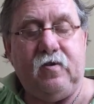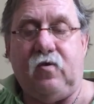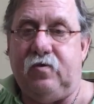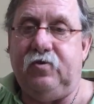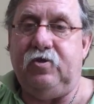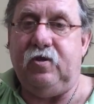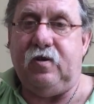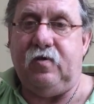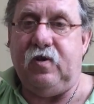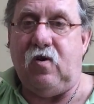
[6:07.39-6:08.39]
or G,
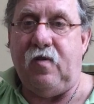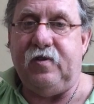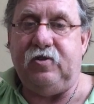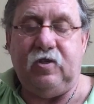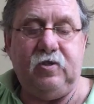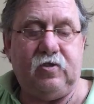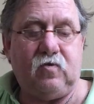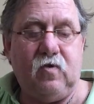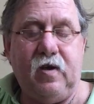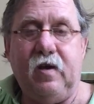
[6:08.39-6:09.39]
on the G
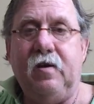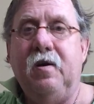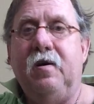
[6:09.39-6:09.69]
string.